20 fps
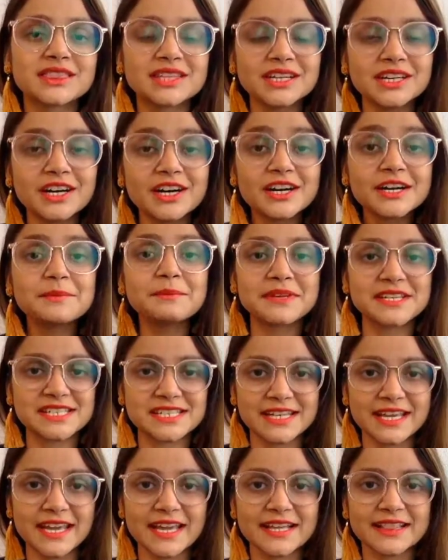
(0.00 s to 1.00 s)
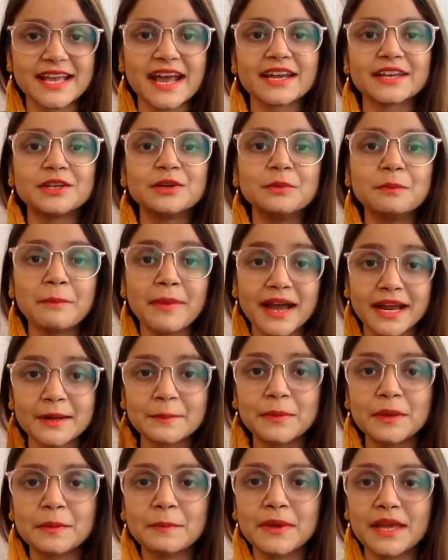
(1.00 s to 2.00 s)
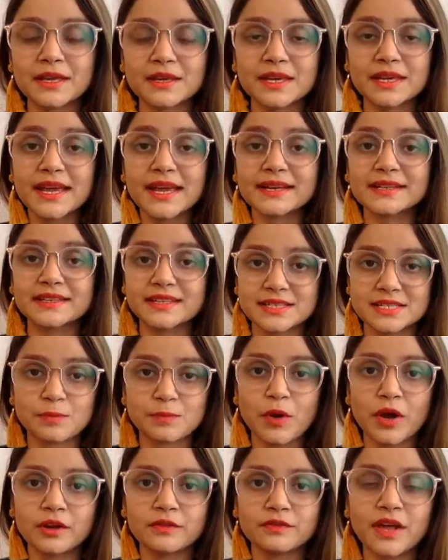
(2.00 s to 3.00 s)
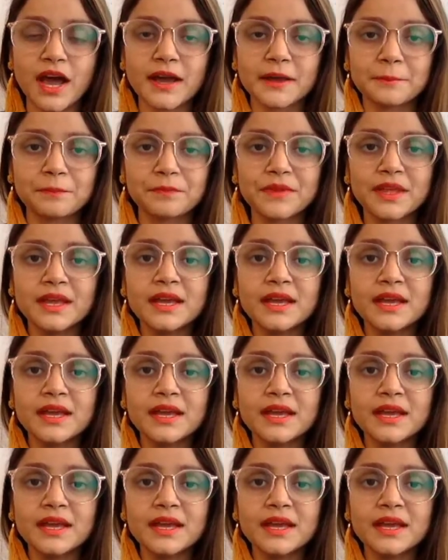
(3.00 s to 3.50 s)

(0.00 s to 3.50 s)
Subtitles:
third mistake that you might be making at this point of time.